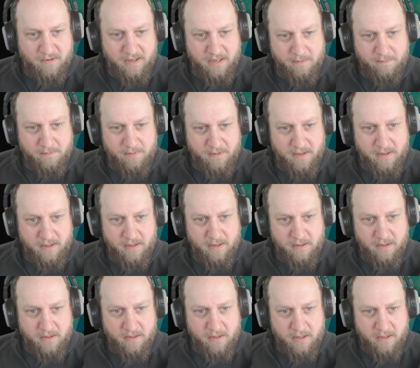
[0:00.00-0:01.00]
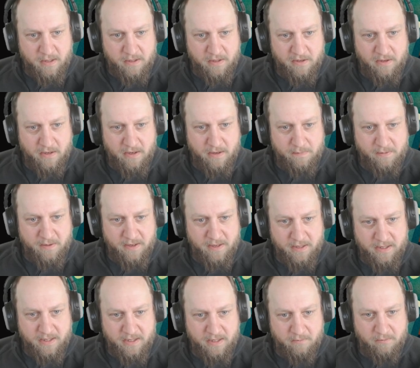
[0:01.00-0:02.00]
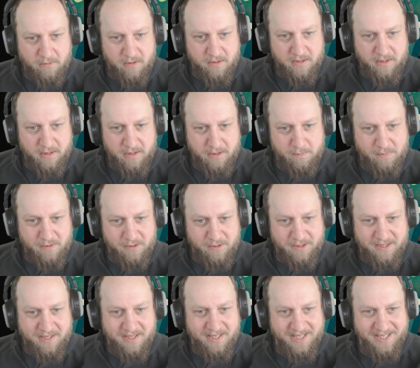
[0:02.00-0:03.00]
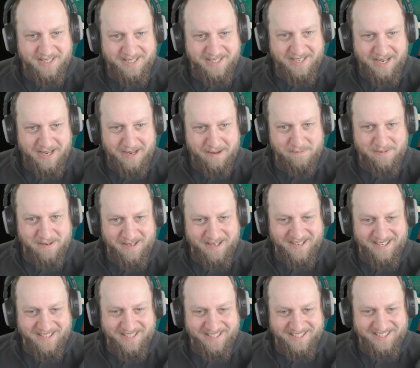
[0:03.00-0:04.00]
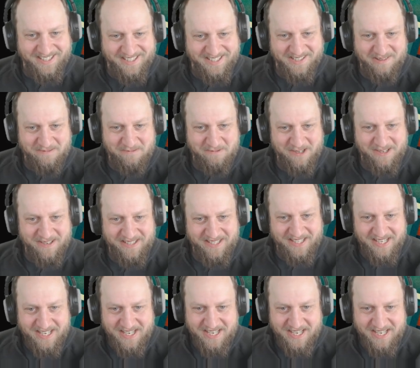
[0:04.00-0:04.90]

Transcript: API. Your API key was exposed. The API doesn't work.